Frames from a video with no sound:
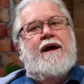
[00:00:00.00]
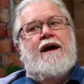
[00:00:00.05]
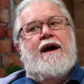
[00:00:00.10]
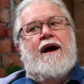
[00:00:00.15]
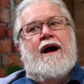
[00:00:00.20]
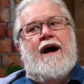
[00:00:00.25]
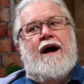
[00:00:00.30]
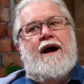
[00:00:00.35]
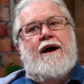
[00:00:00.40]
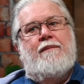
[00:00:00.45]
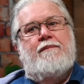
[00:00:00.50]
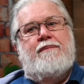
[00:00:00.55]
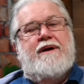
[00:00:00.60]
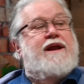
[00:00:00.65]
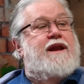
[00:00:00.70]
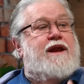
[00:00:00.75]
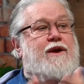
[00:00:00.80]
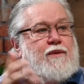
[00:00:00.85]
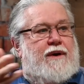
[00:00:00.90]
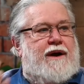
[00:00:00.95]
But
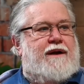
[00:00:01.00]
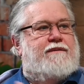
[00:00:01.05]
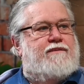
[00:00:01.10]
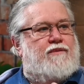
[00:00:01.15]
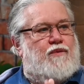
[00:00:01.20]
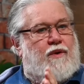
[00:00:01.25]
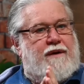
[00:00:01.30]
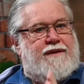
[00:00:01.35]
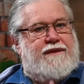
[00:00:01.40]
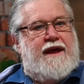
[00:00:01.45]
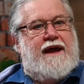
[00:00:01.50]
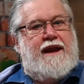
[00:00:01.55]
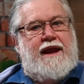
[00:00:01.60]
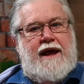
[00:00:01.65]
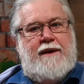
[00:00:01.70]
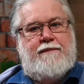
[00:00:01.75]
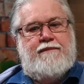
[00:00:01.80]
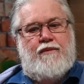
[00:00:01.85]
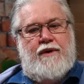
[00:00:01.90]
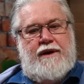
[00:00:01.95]
anyway, what
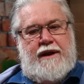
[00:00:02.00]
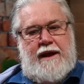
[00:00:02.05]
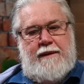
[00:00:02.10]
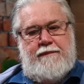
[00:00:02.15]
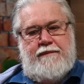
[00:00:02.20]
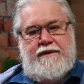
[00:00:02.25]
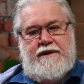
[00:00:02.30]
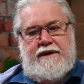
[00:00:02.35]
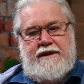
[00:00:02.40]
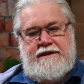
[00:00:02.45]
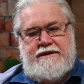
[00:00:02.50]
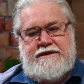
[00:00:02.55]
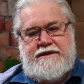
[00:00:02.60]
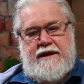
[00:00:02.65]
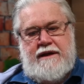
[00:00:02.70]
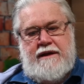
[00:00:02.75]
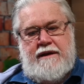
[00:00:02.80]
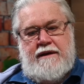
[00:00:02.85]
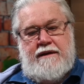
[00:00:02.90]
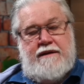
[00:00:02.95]
happened is
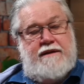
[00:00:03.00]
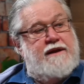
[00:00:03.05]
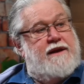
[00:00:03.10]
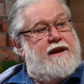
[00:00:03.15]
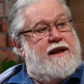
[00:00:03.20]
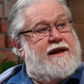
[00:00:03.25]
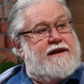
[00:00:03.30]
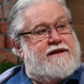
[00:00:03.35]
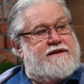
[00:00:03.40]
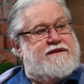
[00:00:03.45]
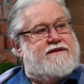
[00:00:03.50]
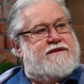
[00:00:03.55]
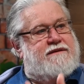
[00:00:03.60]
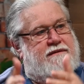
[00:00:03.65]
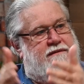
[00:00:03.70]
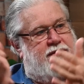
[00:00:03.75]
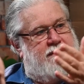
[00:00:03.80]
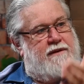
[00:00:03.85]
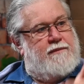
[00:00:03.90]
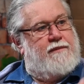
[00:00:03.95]
the Nats,
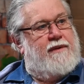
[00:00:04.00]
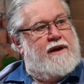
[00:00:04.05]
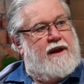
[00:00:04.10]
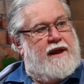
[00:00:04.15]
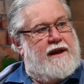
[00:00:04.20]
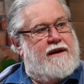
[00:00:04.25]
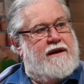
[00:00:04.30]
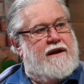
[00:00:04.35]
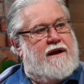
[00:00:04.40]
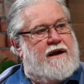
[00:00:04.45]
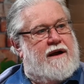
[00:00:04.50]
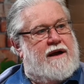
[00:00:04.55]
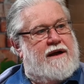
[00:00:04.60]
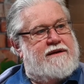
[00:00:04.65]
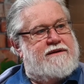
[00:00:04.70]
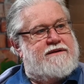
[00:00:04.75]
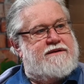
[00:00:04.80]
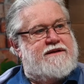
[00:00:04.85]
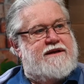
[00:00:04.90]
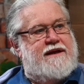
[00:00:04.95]
the Malan
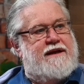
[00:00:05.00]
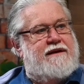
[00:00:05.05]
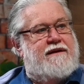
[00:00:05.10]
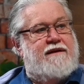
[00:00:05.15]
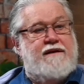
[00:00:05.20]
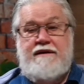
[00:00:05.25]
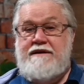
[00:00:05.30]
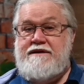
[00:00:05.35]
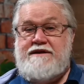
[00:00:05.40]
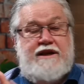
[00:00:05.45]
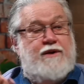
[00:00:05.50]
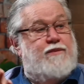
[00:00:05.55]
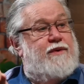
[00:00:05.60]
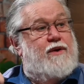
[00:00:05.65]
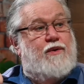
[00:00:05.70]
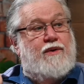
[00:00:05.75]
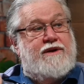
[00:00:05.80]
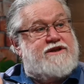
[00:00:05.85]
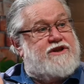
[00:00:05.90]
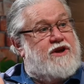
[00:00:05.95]
guys said, see, we
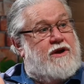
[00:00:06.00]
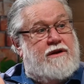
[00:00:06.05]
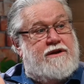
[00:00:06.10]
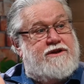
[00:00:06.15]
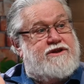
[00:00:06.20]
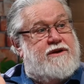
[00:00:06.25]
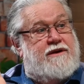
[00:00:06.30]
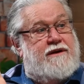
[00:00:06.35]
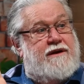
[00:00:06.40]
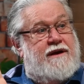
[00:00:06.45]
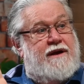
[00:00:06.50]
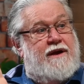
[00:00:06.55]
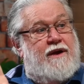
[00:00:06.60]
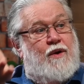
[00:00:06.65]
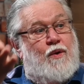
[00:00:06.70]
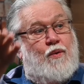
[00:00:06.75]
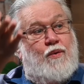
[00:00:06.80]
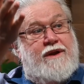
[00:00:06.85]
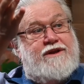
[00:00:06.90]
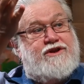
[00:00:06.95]
always told you.
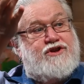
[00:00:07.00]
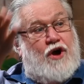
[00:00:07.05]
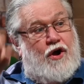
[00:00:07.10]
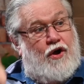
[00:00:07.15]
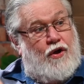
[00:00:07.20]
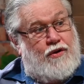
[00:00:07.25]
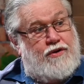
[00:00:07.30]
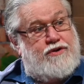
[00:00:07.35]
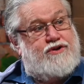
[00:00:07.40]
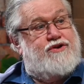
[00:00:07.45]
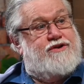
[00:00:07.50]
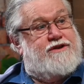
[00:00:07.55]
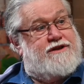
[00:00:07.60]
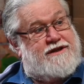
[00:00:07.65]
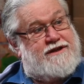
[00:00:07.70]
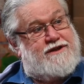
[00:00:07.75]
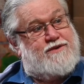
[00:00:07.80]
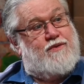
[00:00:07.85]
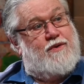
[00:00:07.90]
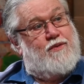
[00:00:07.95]
We told you
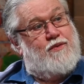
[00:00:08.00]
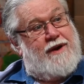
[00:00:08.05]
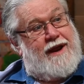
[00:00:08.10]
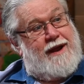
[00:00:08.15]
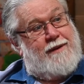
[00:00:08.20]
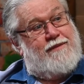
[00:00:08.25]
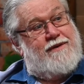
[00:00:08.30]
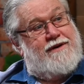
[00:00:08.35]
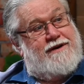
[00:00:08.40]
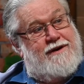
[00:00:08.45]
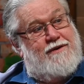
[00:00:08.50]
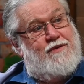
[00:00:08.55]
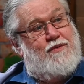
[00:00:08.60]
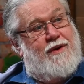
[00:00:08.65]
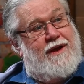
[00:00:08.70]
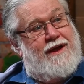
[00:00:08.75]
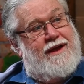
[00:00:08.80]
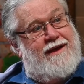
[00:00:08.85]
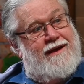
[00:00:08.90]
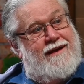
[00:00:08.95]
this is what would happen, didn't
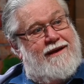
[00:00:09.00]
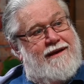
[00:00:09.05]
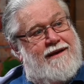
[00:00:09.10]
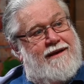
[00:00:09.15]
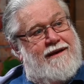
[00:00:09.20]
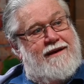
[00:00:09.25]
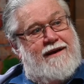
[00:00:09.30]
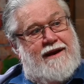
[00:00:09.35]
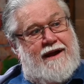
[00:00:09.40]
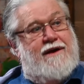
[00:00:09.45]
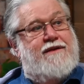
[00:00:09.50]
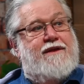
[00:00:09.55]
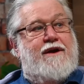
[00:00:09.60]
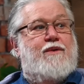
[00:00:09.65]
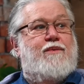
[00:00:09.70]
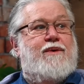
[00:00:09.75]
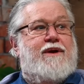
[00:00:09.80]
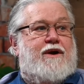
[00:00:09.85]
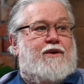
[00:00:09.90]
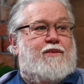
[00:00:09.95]
we? Now there
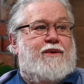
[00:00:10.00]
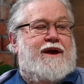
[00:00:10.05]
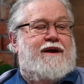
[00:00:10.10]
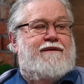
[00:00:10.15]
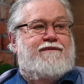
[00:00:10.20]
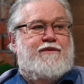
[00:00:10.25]
we are. We have the